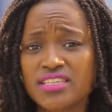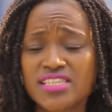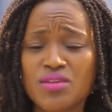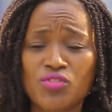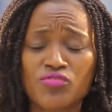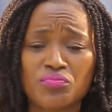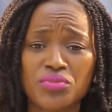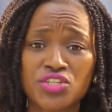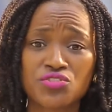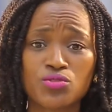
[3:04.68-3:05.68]
some of the
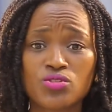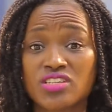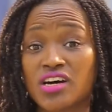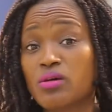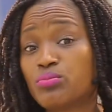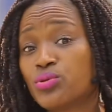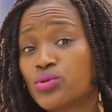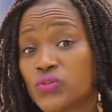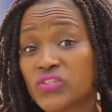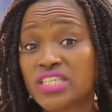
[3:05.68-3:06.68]
best foods are
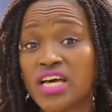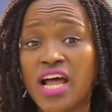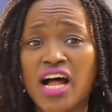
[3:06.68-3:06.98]
apples.